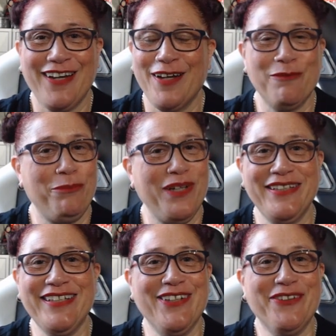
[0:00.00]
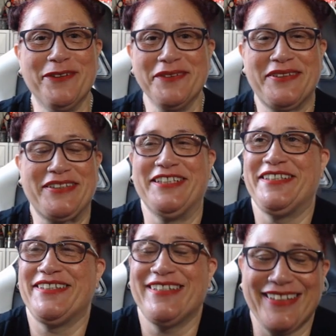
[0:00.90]
I'm bloody nuts.
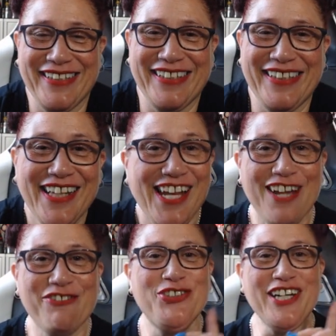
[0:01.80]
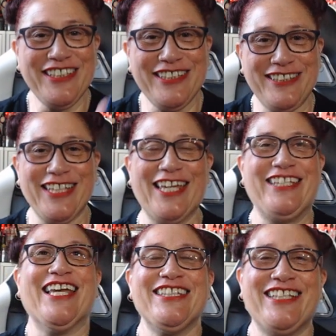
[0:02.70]
I'm trying to stay
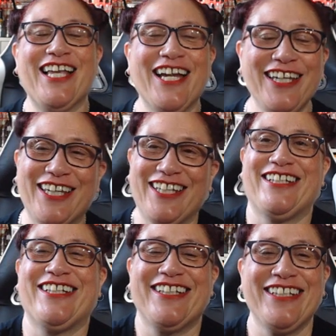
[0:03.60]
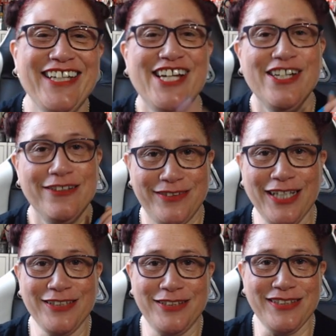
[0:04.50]
dead, like,
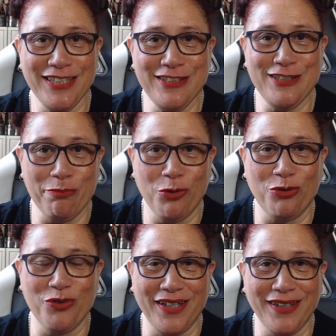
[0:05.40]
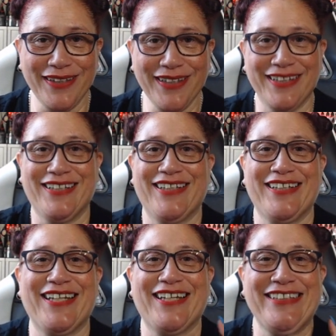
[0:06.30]
dead sensible, right?
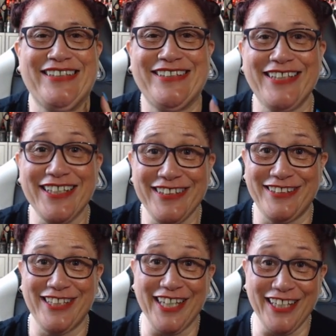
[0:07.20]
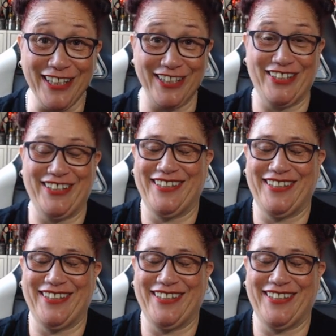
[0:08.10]
Dead sane.